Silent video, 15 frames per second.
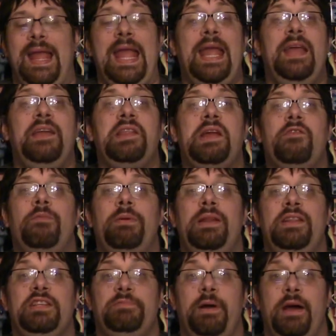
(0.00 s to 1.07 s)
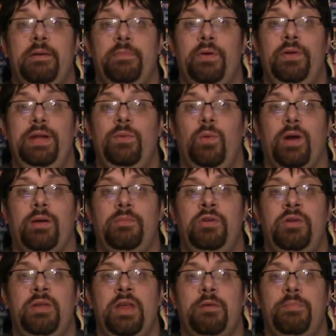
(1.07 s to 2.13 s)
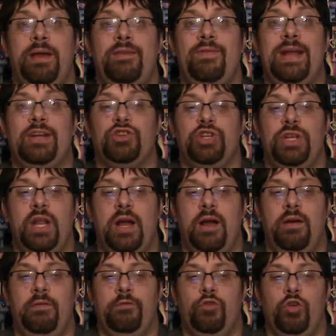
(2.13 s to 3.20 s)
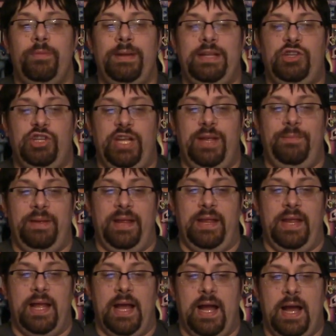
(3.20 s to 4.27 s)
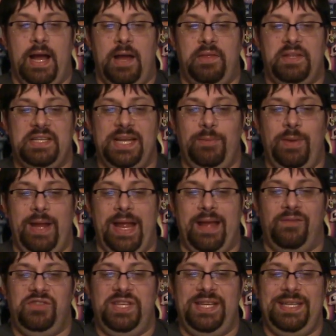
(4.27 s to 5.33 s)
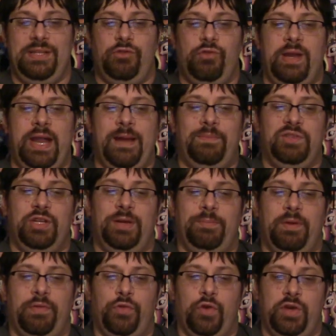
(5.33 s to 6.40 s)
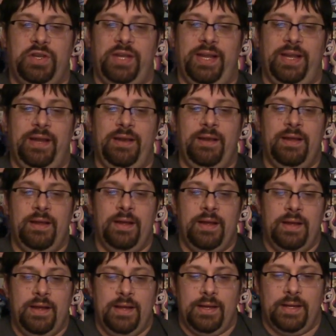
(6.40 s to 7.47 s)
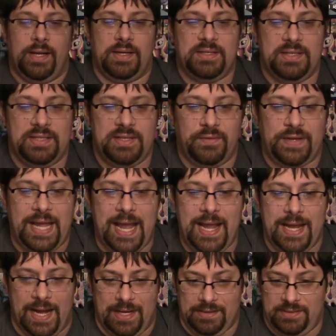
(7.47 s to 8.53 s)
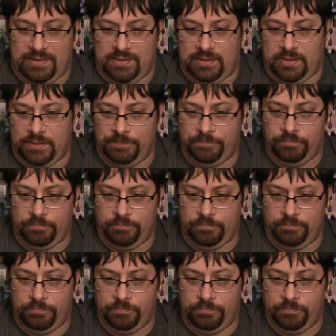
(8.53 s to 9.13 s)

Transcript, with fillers: Hey there everybody, it's Brown, and welcome to another Bun Reaction of Ruby Chibi. Uh, this time we have Season 3, Episode number 13, Cousins of Chaos.